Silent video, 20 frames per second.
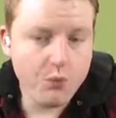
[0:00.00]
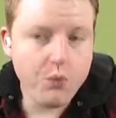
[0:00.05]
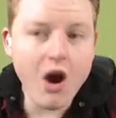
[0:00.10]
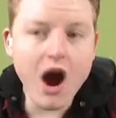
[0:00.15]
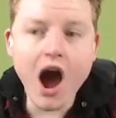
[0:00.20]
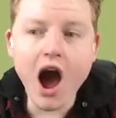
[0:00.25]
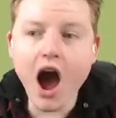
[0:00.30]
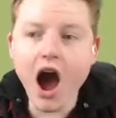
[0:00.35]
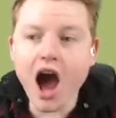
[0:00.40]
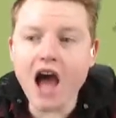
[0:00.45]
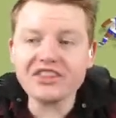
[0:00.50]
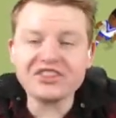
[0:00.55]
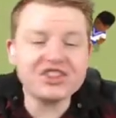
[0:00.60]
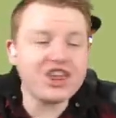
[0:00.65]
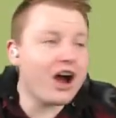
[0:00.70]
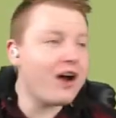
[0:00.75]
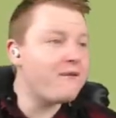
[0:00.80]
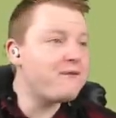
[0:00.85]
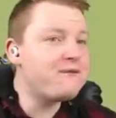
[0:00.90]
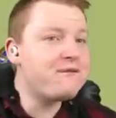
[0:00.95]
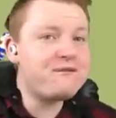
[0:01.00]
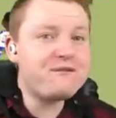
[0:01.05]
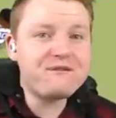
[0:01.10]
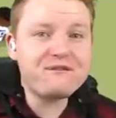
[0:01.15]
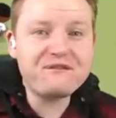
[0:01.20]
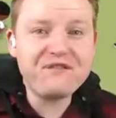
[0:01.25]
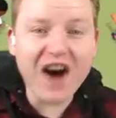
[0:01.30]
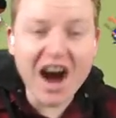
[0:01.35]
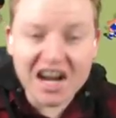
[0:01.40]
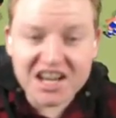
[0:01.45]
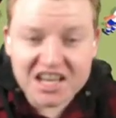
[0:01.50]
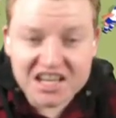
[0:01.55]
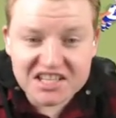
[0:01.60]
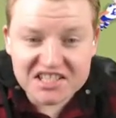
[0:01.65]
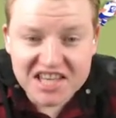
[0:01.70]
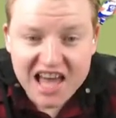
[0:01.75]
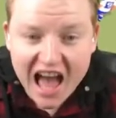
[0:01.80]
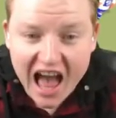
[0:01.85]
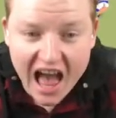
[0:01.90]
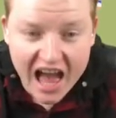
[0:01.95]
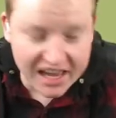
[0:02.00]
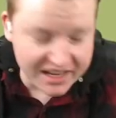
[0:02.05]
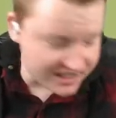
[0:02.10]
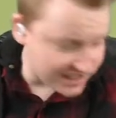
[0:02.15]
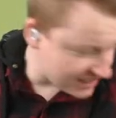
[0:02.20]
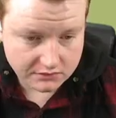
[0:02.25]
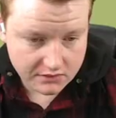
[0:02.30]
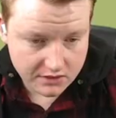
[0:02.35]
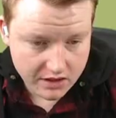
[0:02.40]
What the fuck is that?